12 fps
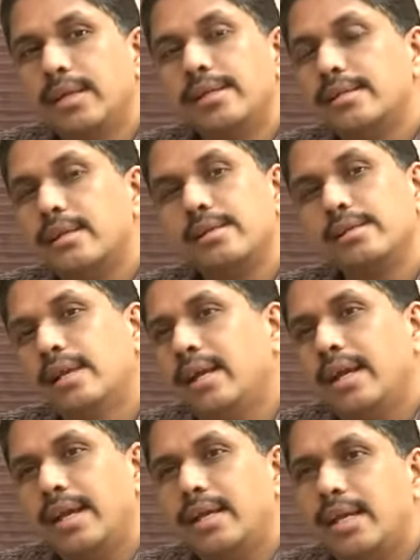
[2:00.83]
discuss.
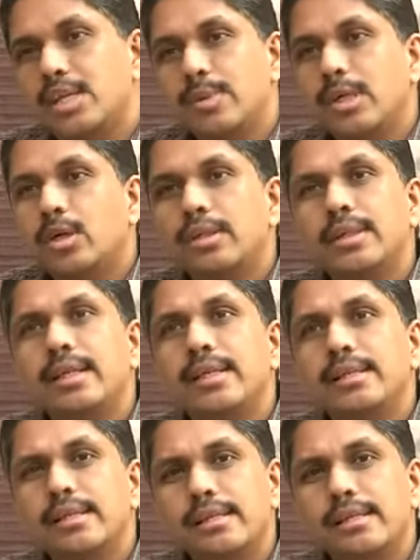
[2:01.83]
And last but not the least,